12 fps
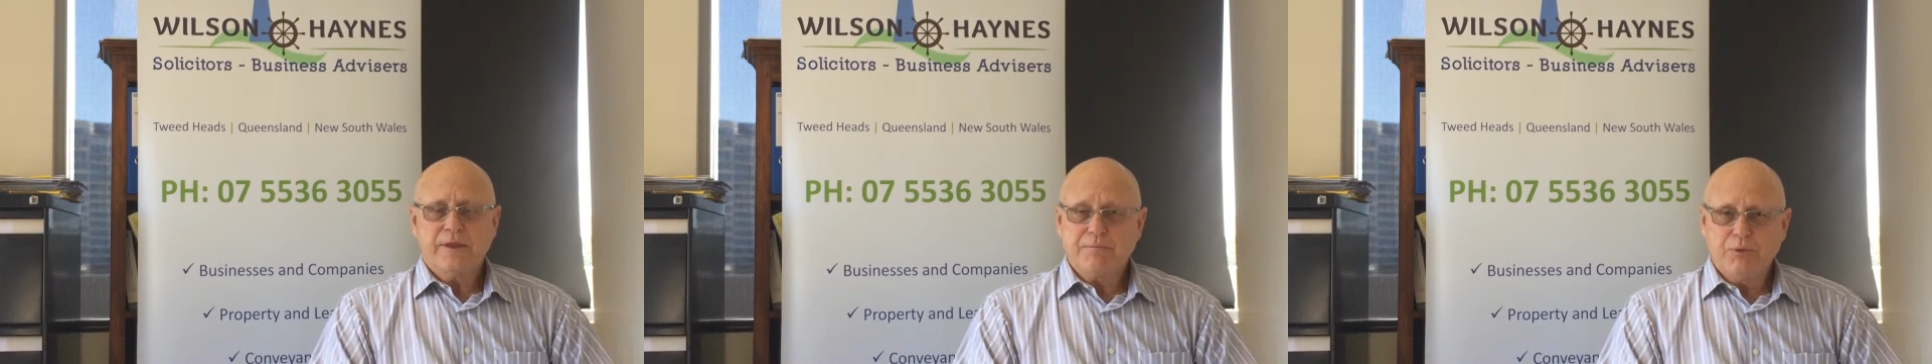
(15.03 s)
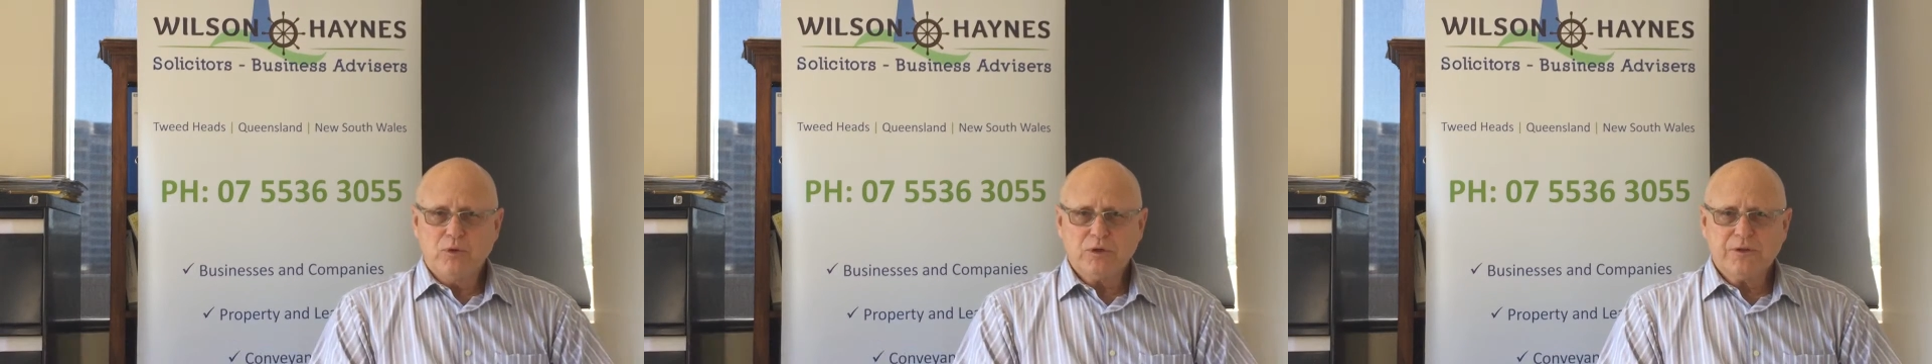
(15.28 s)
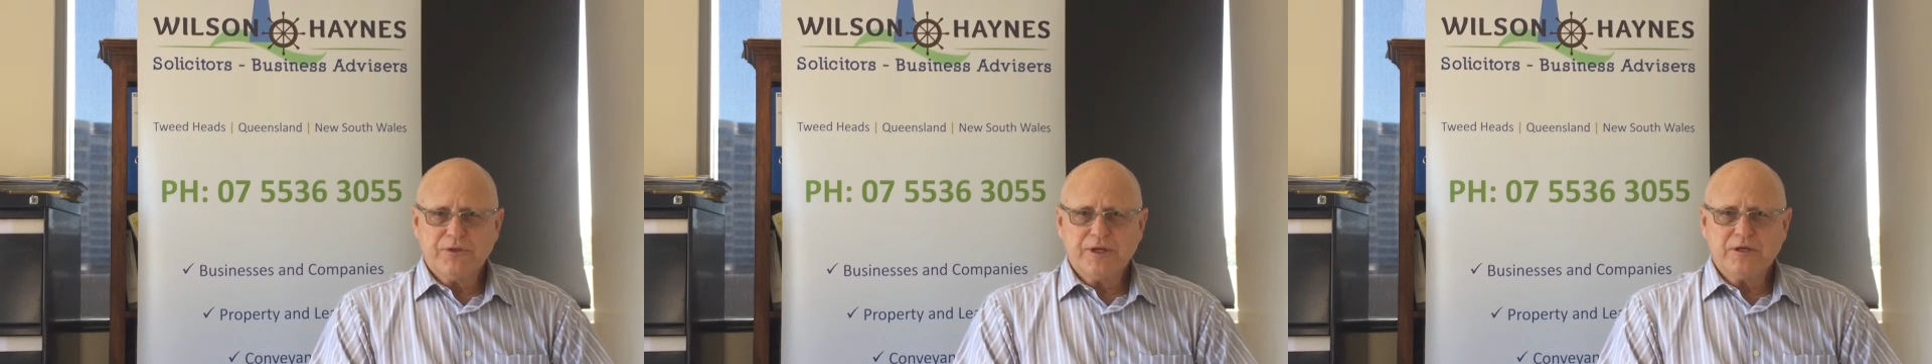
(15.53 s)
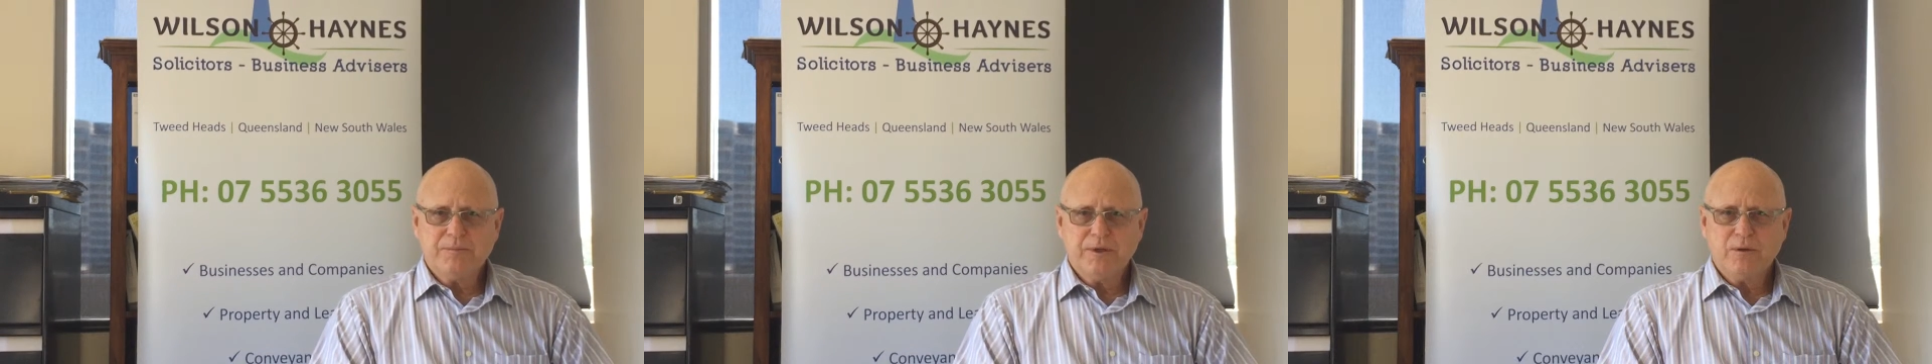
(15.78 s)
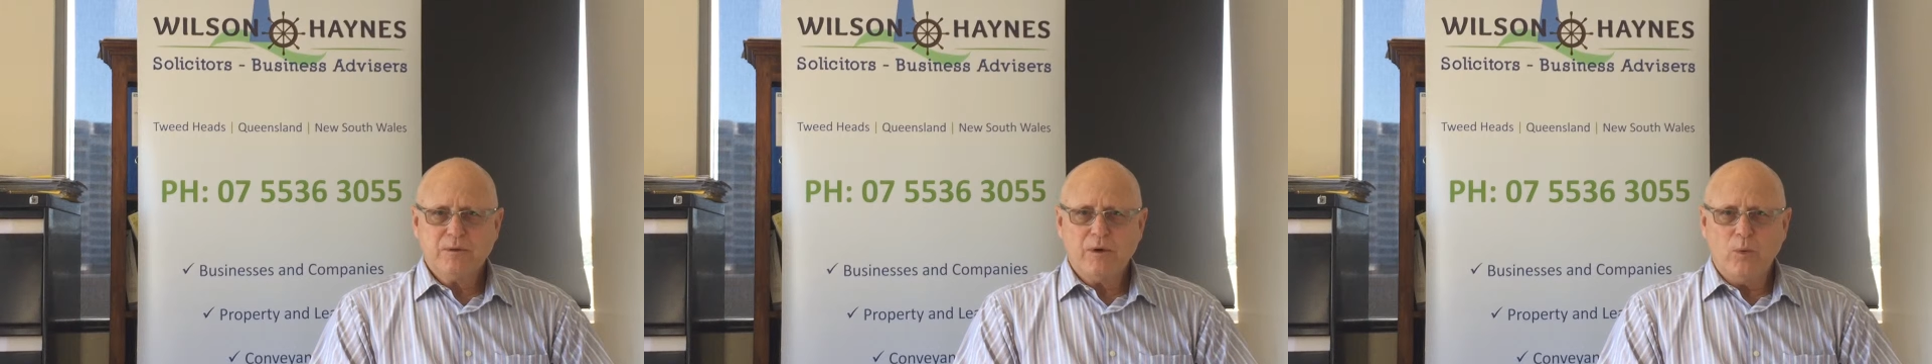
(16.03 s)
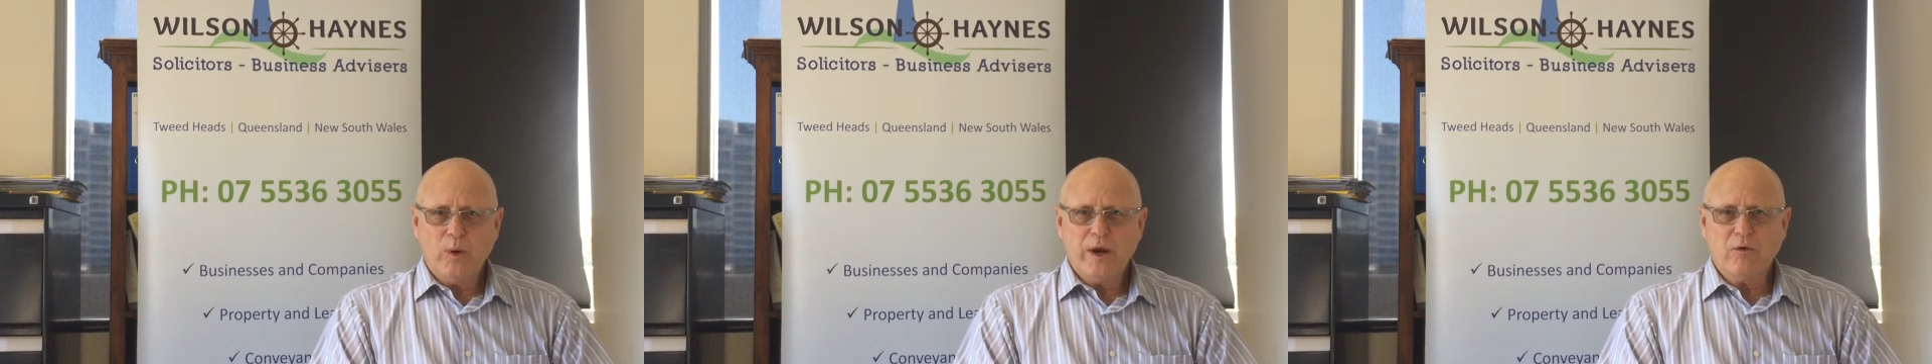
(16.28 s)
The important thing to be
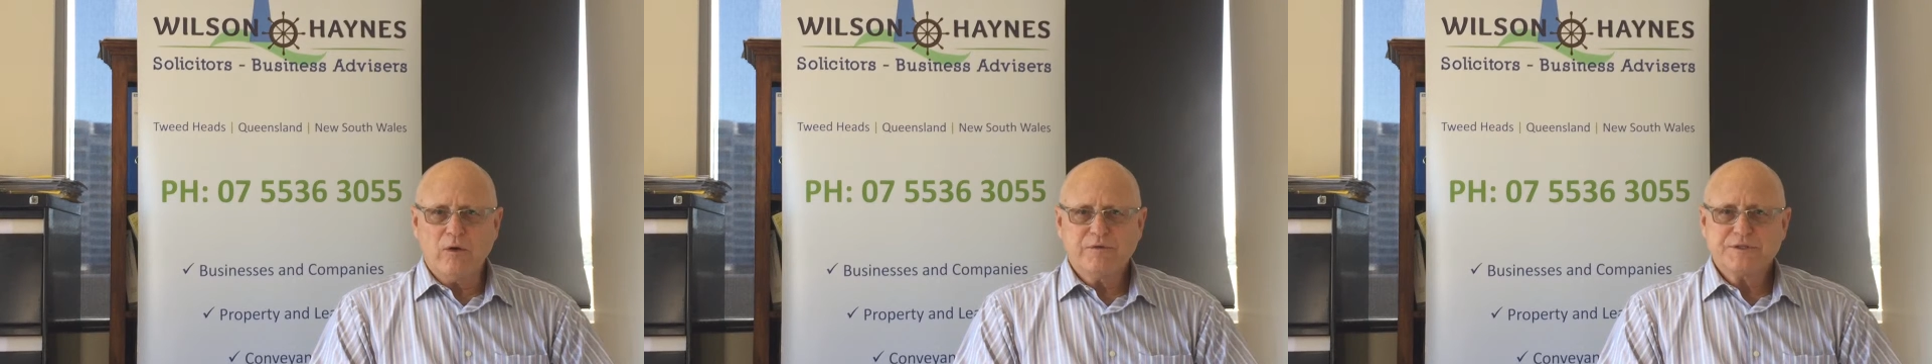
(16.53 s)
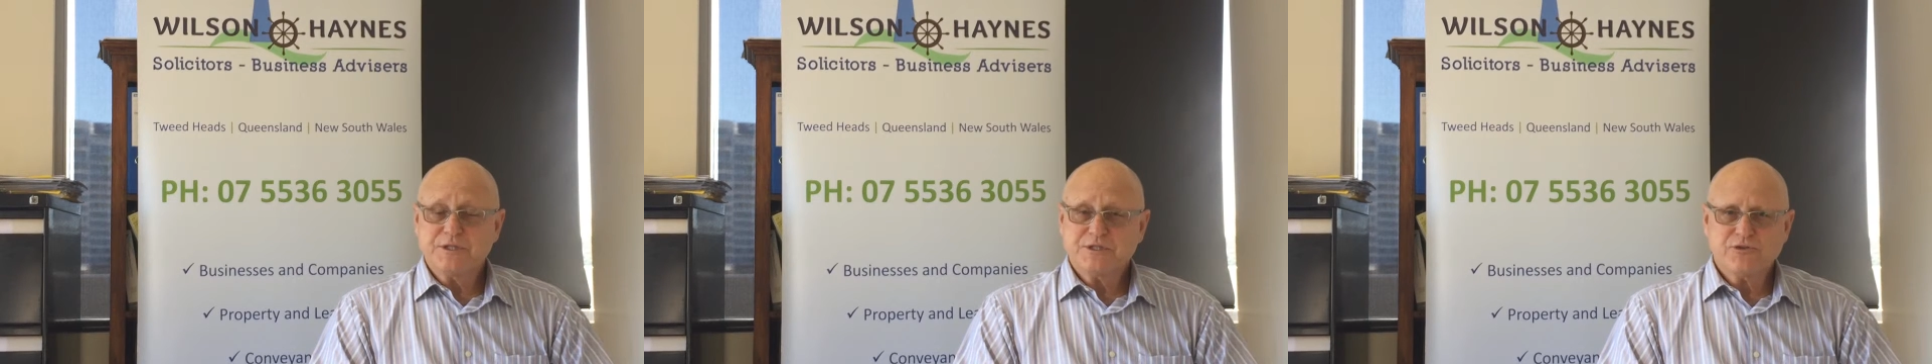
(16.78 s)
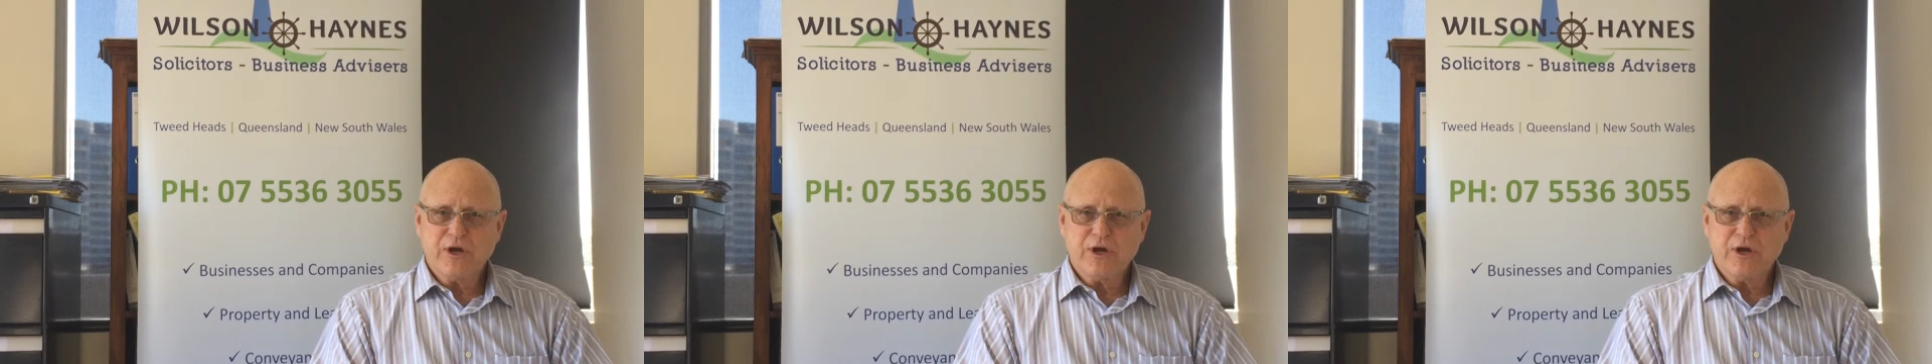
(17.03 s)
aware of is that